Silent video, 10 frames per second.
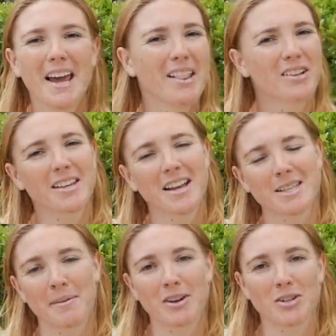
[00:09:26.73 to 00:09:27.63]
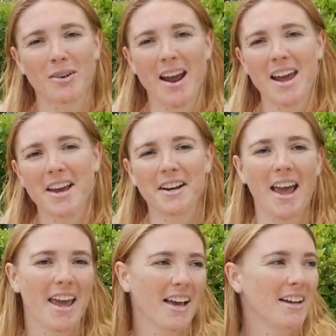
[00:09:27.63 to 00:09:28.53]
it looks like it's about to rain,
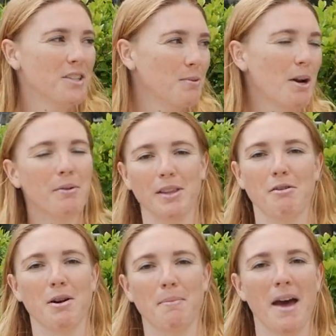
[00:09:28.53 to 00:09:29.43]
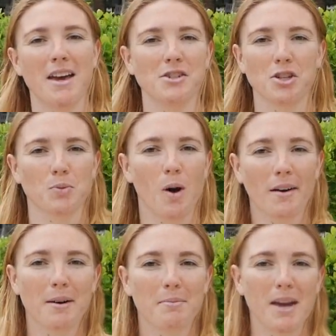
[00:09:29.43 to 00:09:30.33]
and we don't really want to pay to just
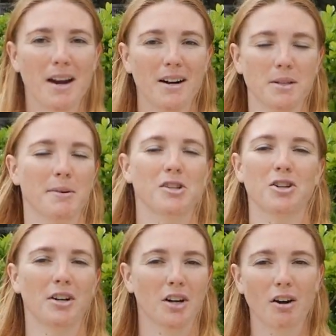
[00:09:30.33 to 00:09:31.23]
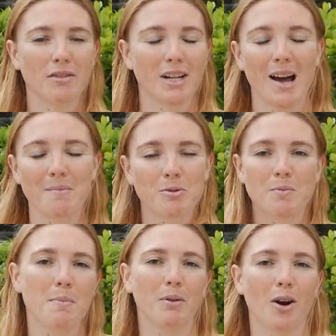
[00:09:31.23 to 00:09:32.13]
walk up there, especially during COVID times
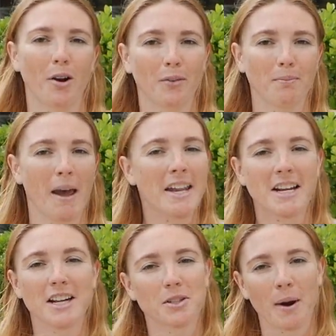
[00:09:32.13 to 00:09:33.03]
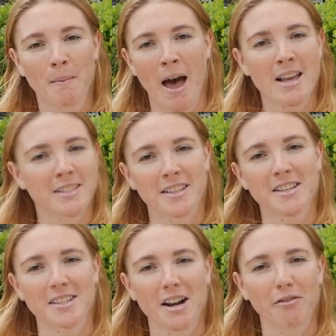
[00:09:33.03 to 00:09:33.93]
when people aren't mandated to wear masks in
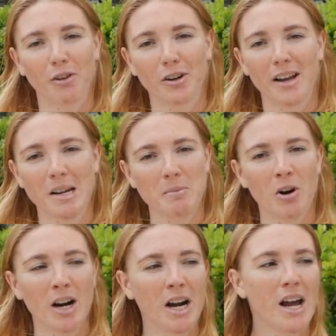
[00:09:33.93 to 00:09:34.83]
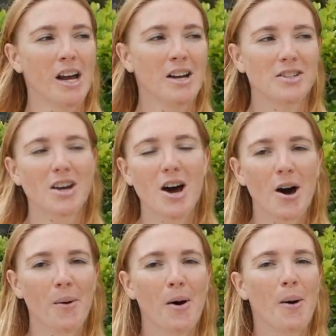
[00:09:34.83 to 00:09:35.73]
the state of Florida anymore.
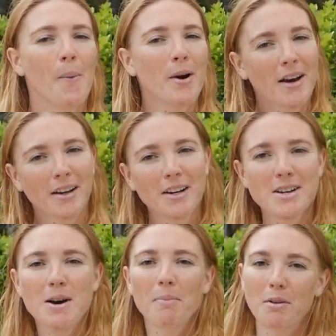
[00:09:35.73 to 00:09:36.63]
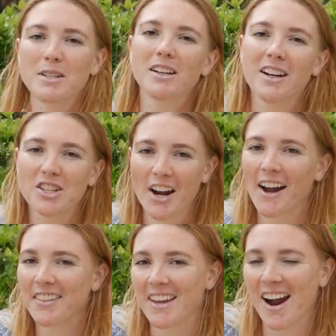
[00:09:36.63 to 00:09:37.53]
So we're not going to do it, but we're still going to
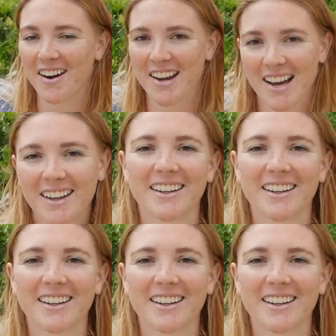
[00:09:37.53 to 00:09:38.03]
check out the area.